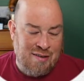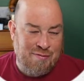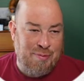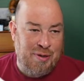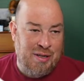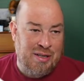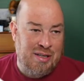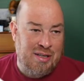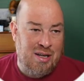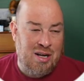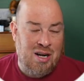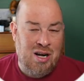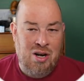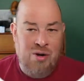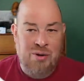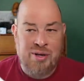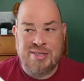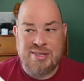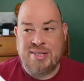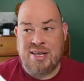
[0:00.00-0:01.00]
but
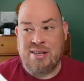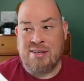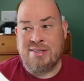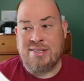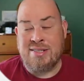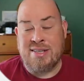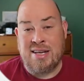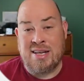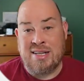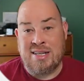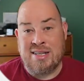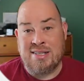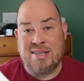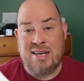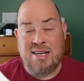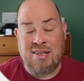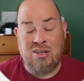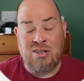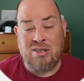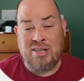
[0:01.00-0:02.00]
Aregiselus' idea is, hey,
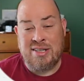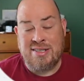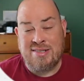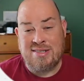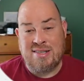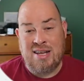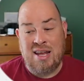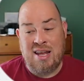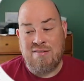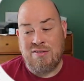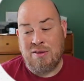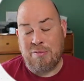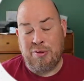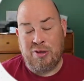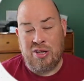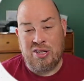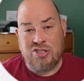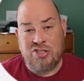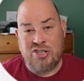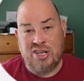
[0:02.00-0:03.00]
look, let's save the
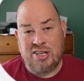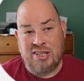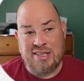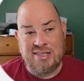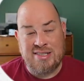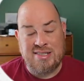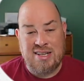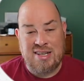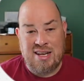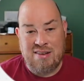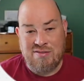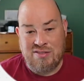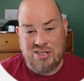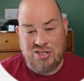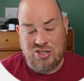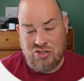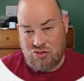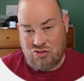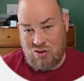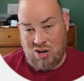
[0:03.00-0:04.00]
bloodshed, let's save the
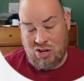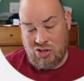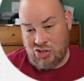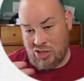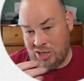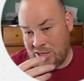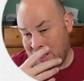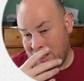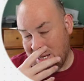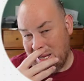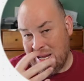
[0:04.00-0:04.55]
destruction,